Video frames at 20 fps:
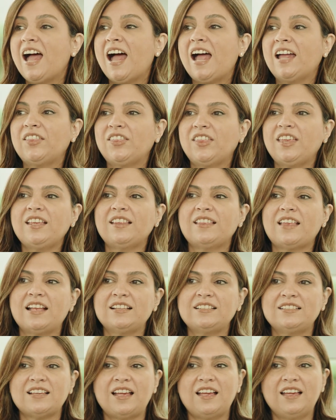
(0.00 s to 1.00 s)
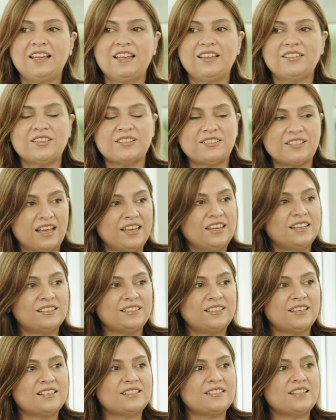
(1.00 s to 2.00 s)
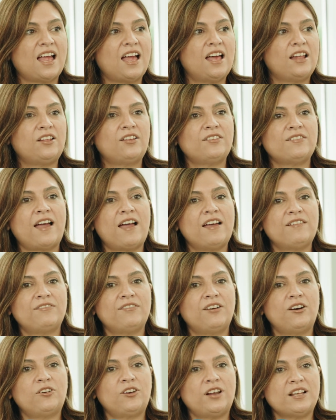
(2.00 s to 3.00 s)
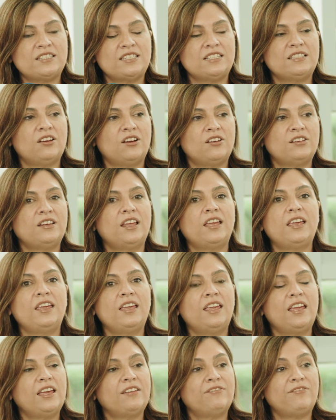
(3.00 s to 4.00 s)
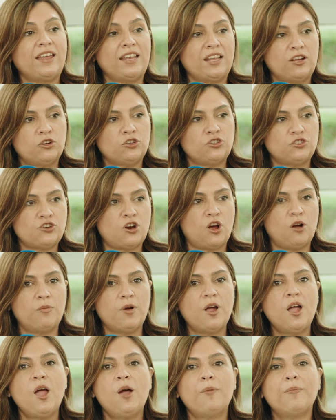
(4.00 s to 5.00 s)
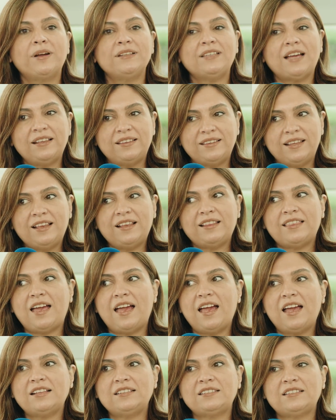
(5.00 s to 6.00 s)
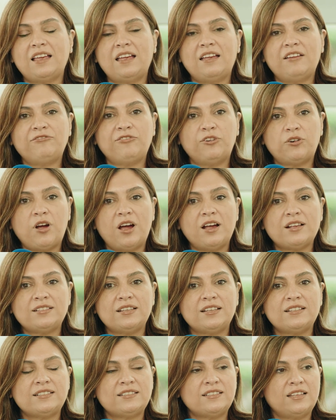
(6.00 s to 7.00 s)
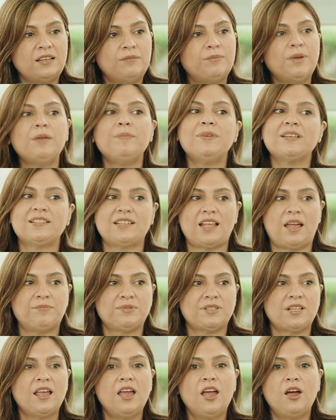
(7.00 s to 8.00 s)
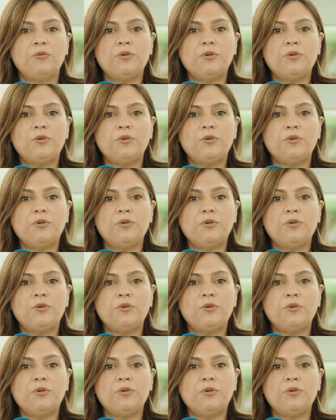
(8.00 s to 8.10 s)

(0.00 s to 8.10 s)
I think that the scientists have already done a very good job, but I think that for us it's still baby steps.